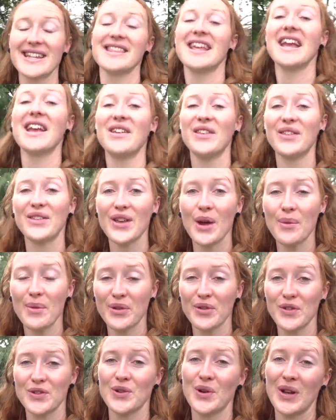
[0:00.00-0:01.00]
Thank you so
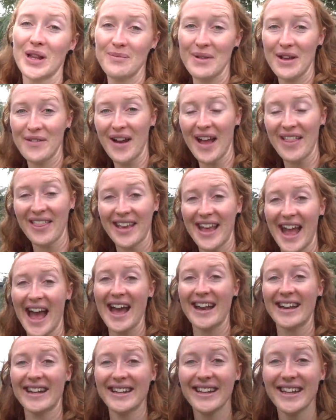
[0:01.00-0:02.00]
much for joining me around the
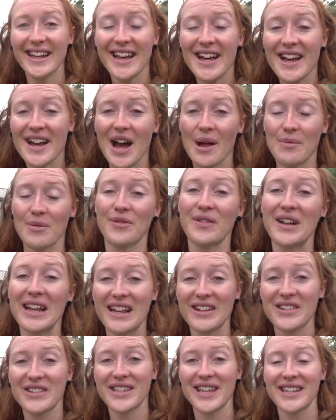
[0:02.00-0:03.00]
garden. I'd be
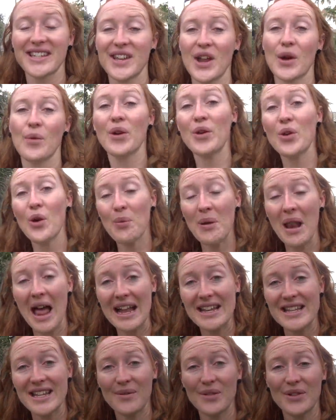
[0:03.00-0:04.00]
really interested to know what you're
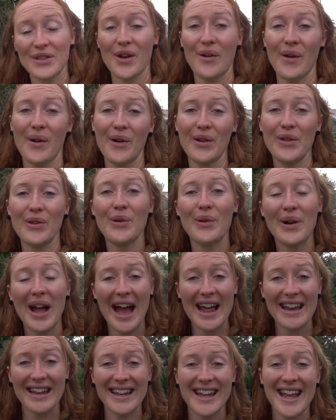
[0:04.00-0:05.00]
planting, what's going on in your
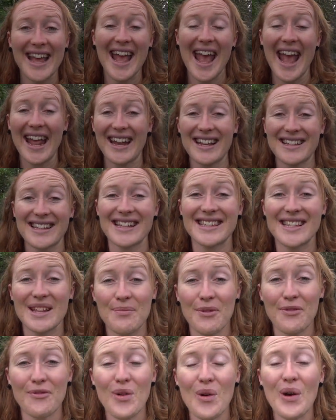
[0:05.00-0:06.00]
garden. And as I
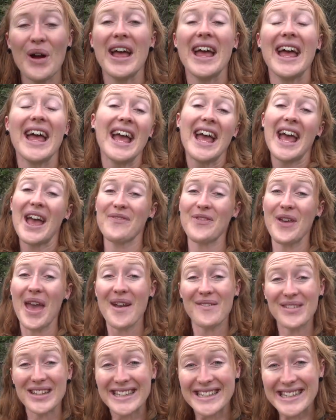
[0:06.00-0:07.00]
said before, if you
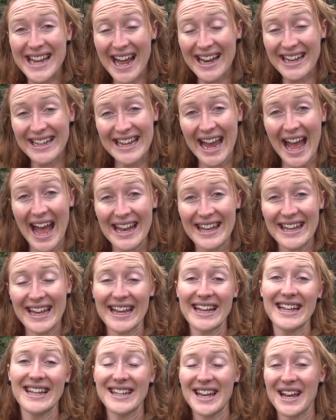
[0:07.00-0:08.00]
haven't started
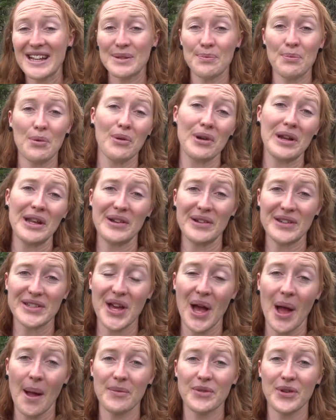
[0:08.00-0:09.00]
gardening, now's a pretty good
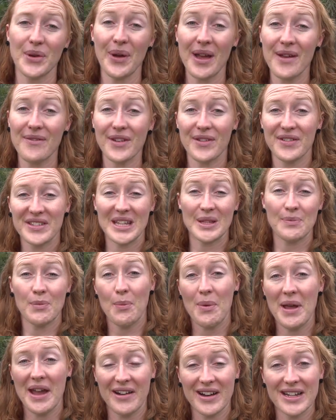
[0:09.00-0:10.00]
time to, even if it's just
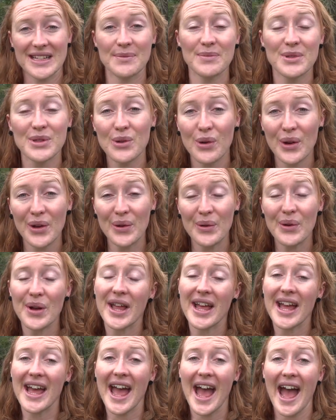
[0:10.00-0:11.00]
preparing some soil
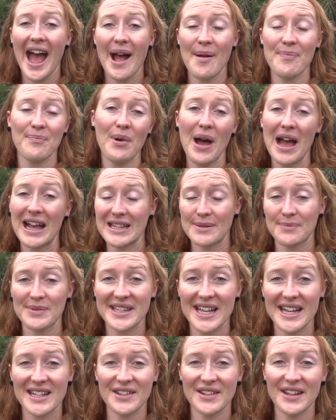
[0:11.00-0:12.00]
and buying some
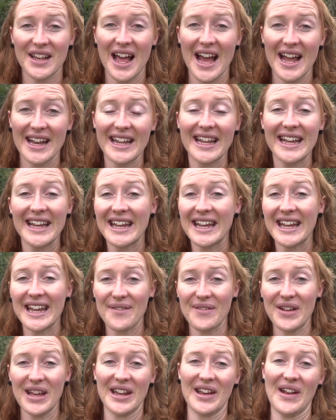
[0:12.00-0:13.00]
seeds online,
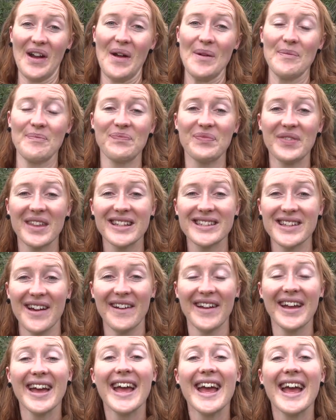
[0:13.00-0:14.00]
giving it a go.
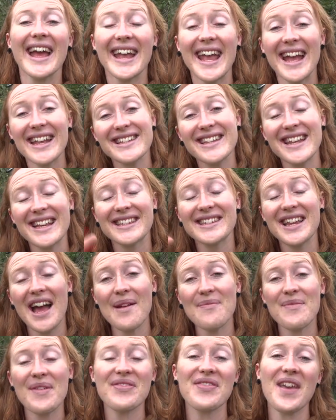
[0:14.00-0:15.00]
So catch you next
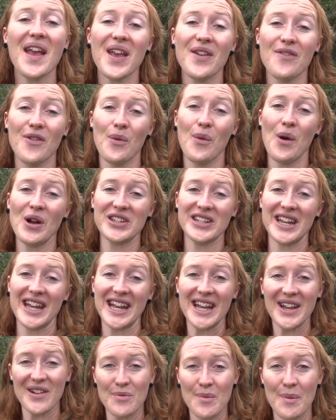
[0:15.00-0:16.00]
time. Thank you for
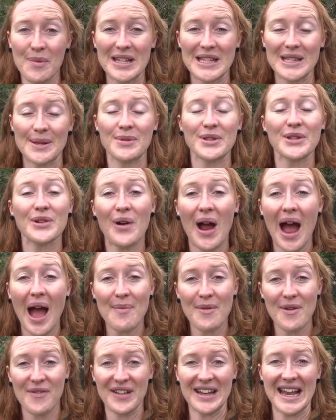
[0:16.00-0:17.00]
watching. Remember to
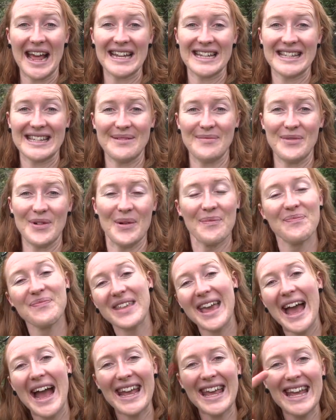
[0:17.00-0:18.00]
subscribe if you'd like to see more.
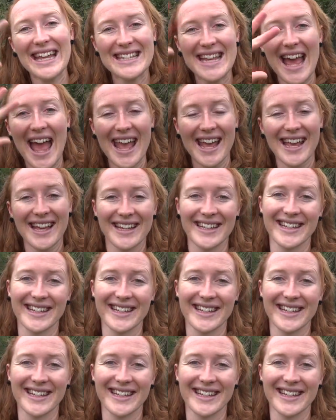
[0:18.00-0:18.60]
Ka kite!